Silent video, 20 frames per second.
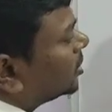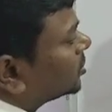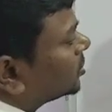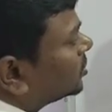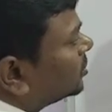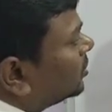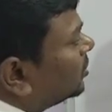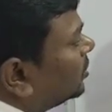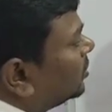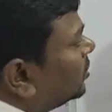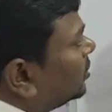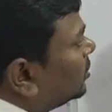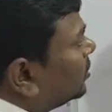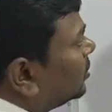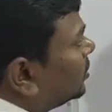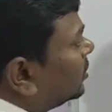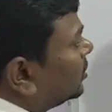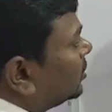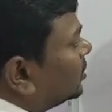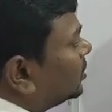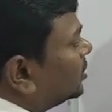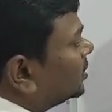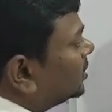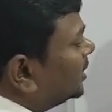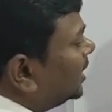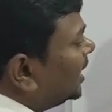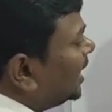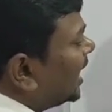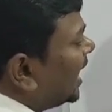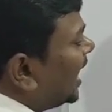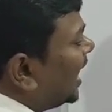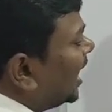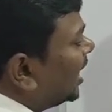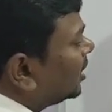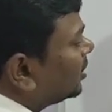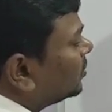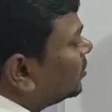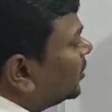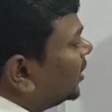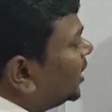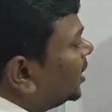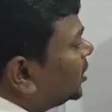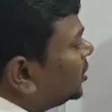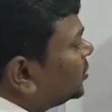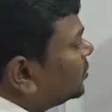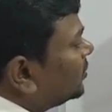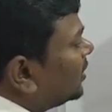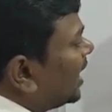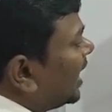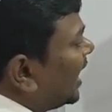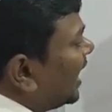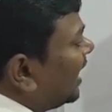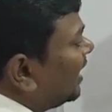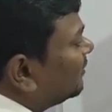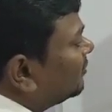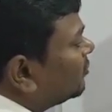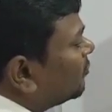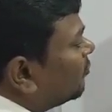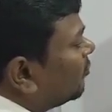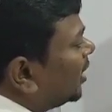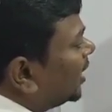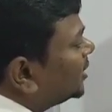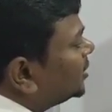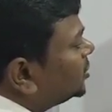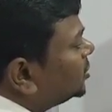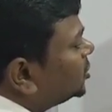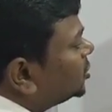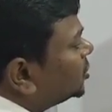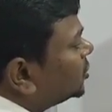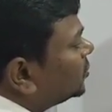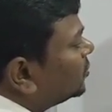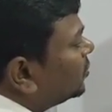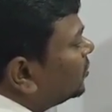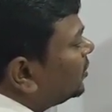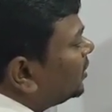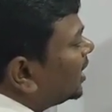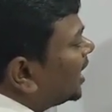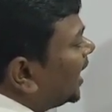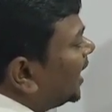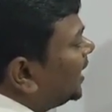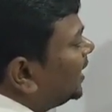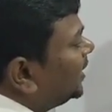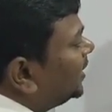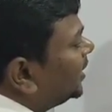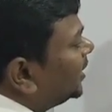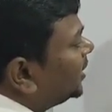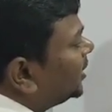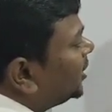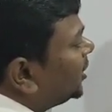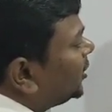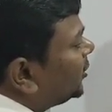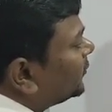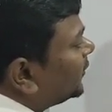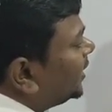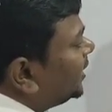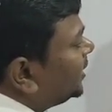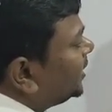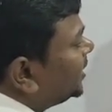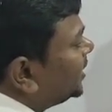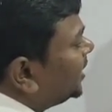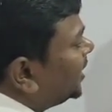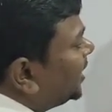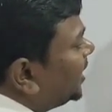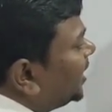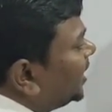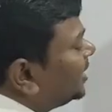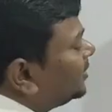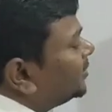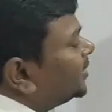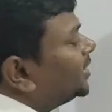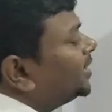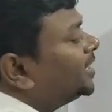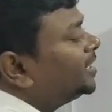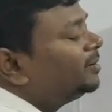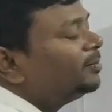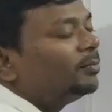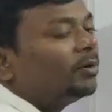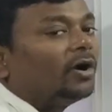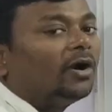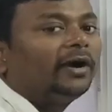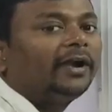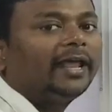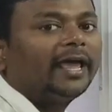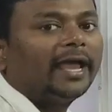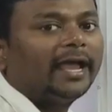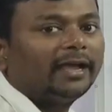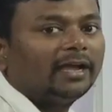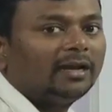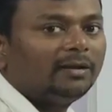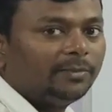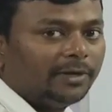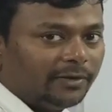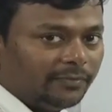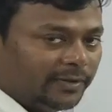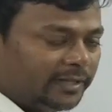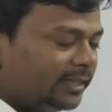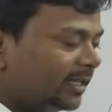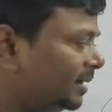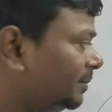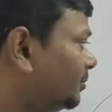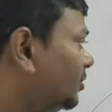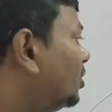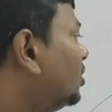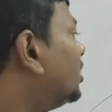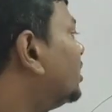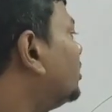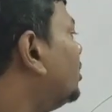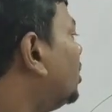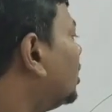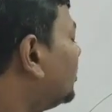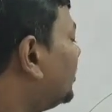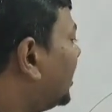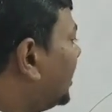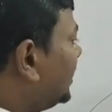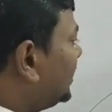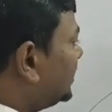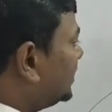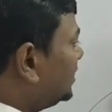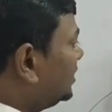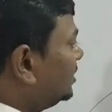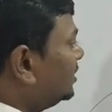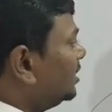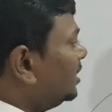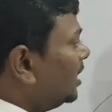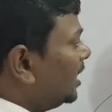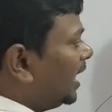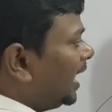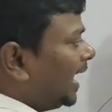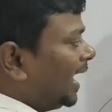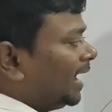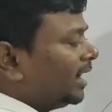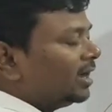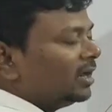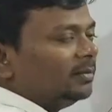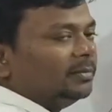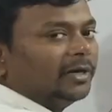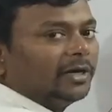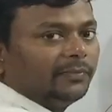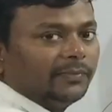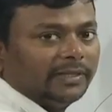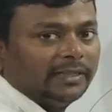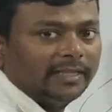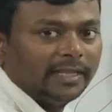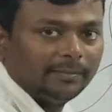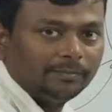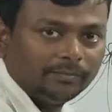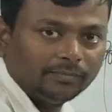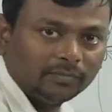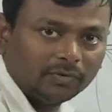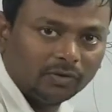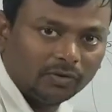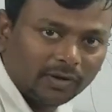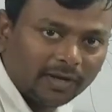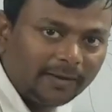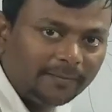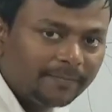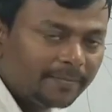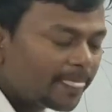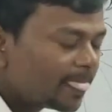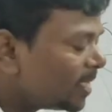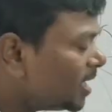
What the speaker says: so they are going to have 109 degree 28 minute bond angle between them, or orbital angle between them. Okay,